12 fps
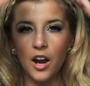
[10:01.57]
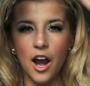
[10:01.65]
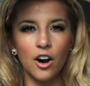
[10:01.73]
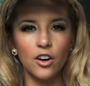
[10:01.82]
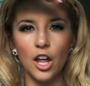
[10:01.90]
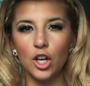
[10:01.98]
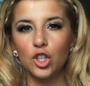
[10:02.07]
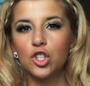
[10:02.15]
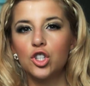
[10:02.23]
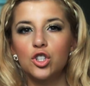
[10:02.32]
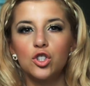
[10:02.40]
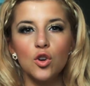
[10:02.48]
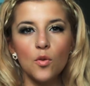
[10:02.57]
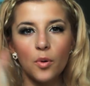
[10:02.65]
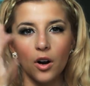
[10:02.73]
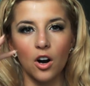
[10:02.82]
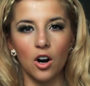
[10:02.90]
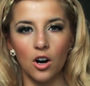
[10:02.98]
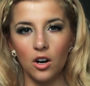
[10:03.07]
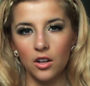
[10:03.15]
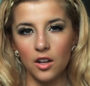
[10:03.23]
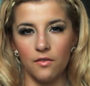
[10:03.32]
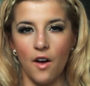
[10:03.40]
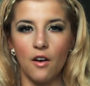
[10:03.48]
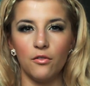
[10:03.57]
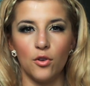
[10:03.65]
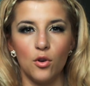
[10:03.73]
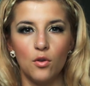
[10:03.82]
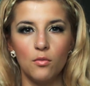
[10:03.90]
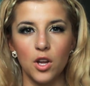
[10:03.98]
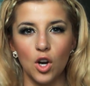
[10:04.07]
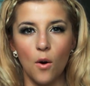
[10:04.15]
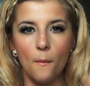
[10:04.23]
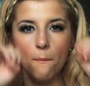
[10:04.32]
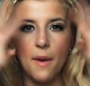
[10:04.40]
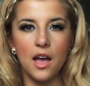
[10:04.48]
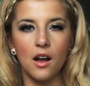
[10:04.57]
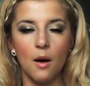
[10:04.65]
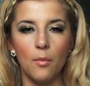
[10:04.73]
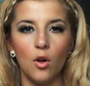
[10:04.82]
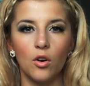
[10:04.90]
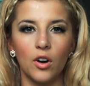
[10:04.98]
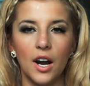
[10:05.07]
hair like super curly, vavoom, you know, makeup all